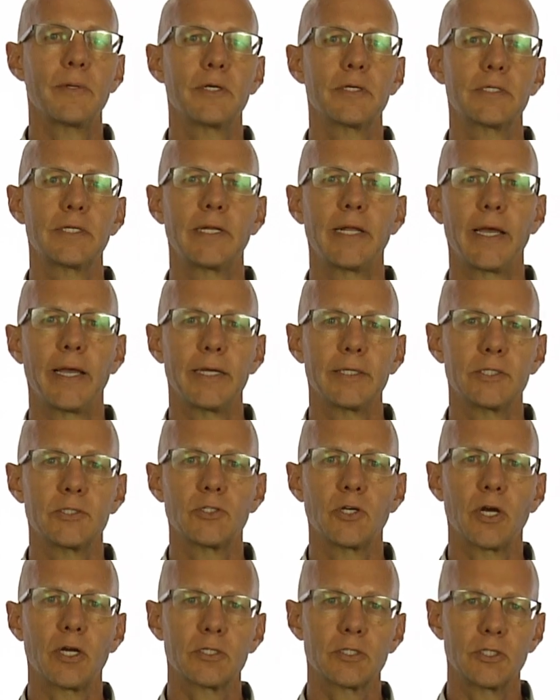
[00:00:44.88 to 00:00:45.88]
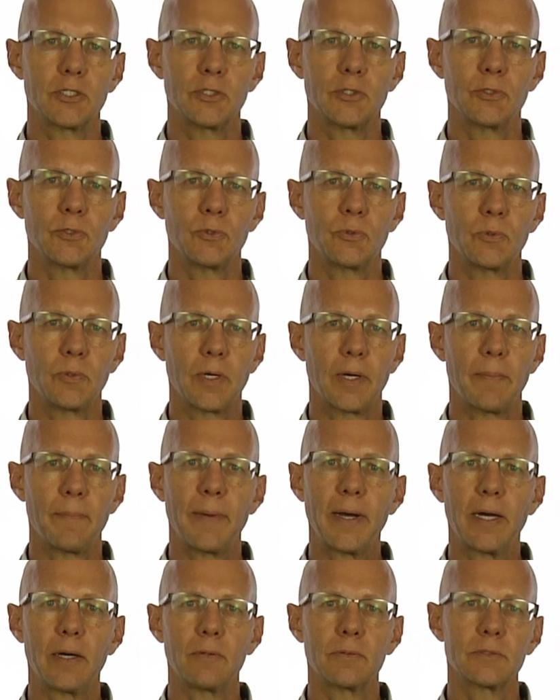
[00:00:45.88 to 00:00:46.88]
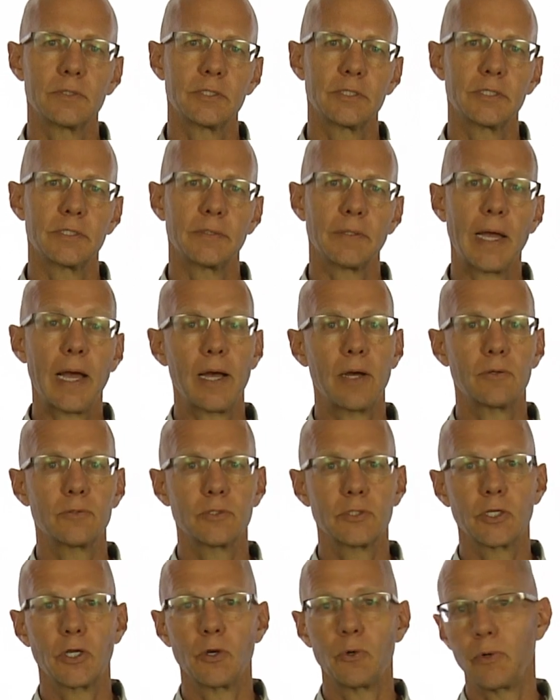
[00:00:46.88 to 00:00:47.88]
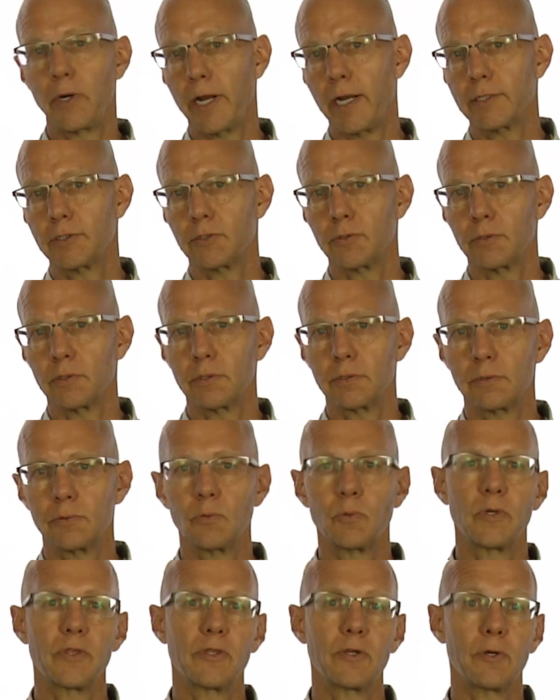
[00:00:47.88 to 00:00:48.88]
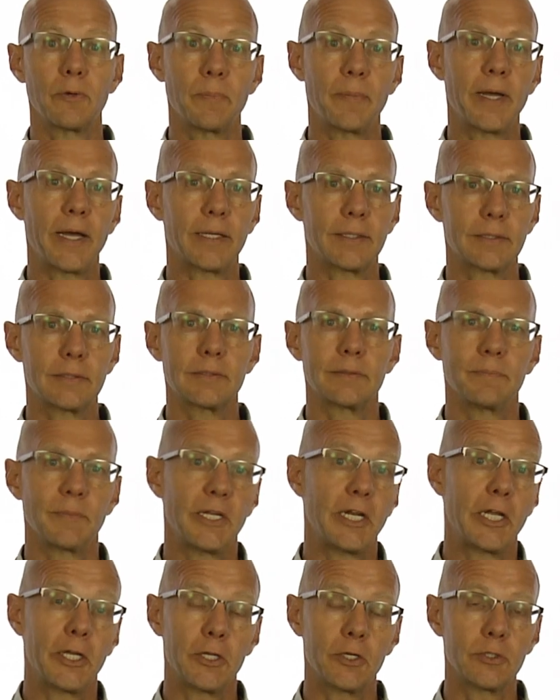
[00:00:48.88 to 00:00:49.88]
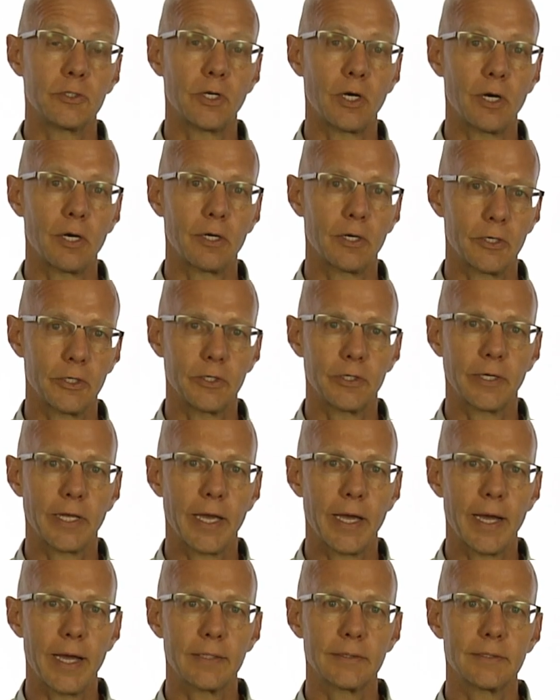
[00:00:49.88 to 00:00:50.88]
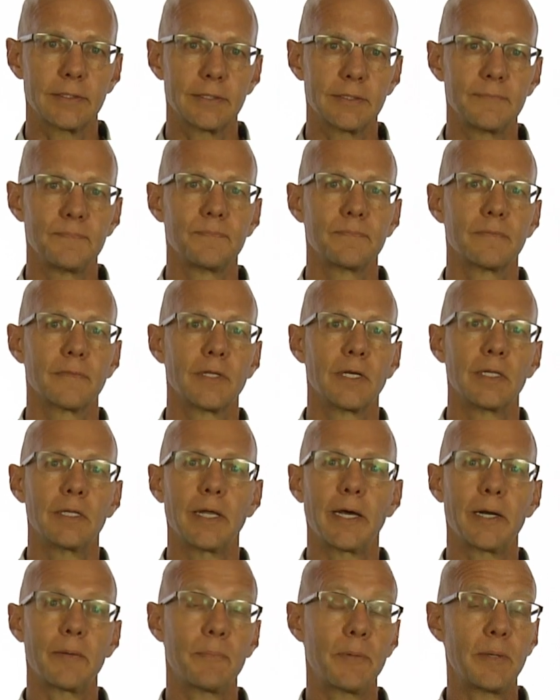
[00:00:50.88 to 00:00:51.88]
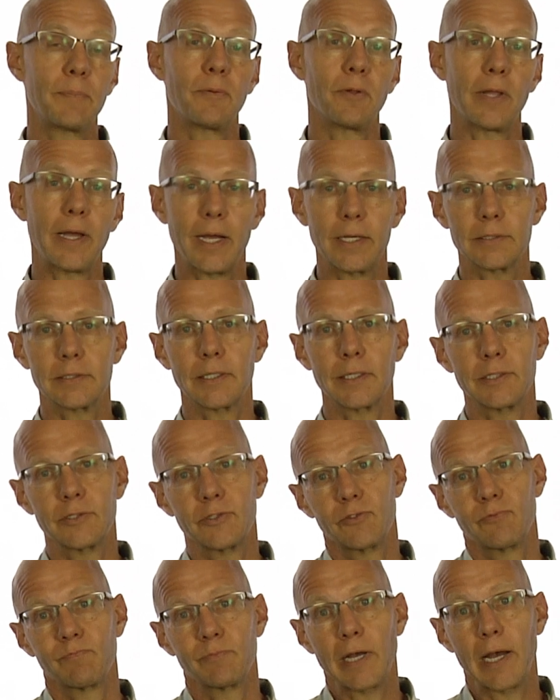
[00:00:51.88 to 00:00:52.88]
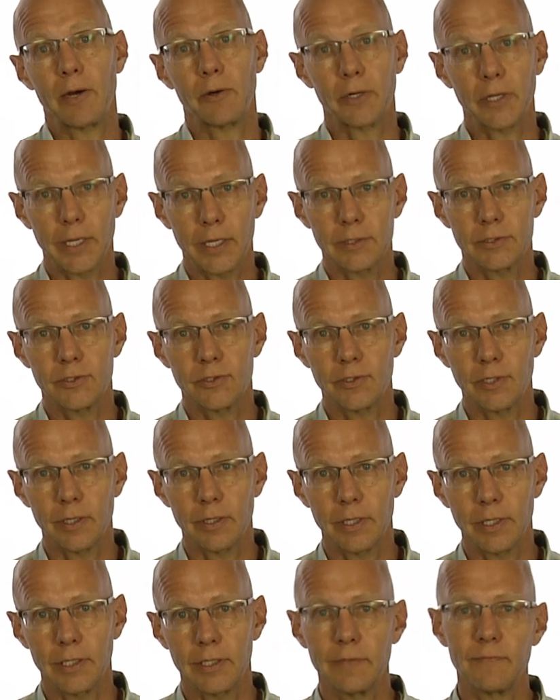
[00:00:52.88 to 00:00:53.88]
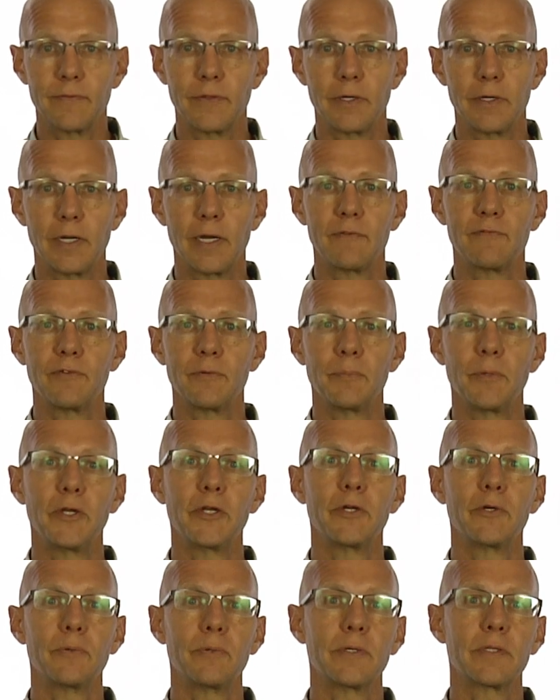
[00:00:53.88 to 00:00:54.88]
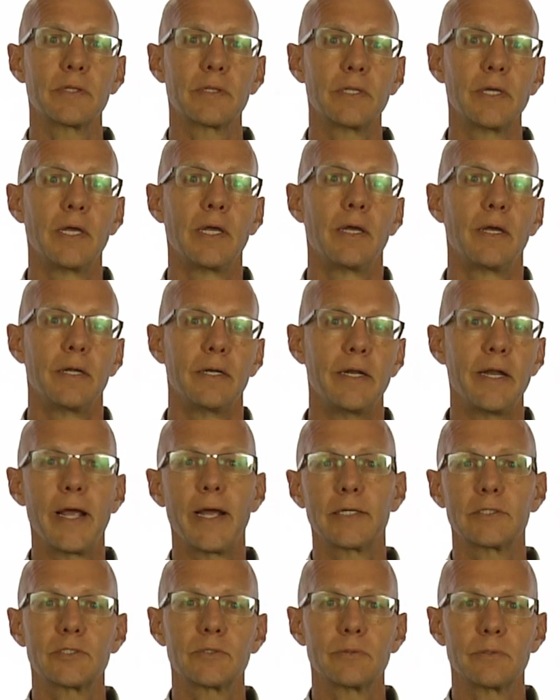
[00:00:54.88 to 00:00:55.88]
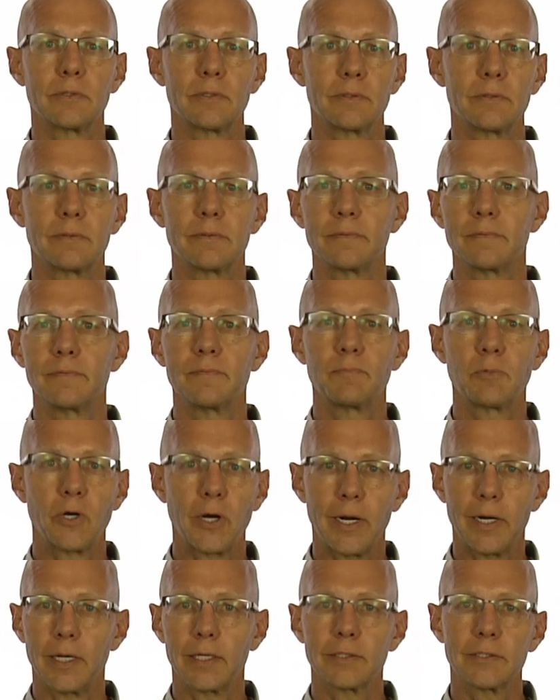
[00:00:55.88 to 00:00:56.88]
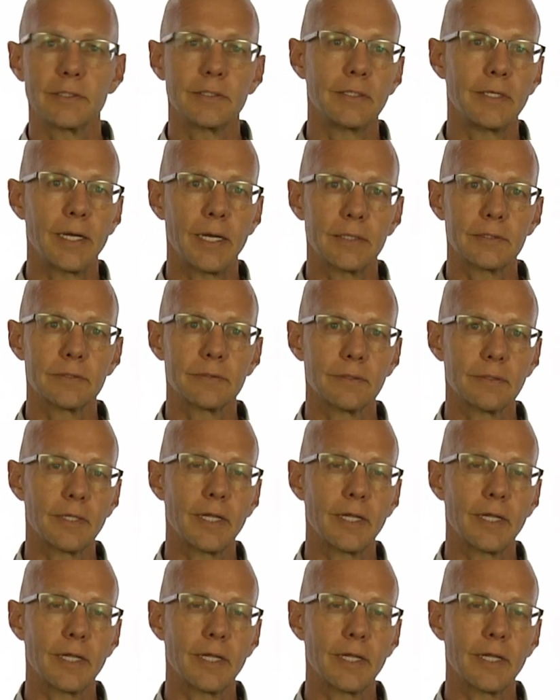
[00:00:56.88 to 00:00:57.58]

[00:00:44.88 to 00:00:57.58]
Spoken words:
here today to talk to you about how to go natural with your pet, meaning your dog or your cat. A lot of people ask us how to get started if they're not familiar with natural products and natural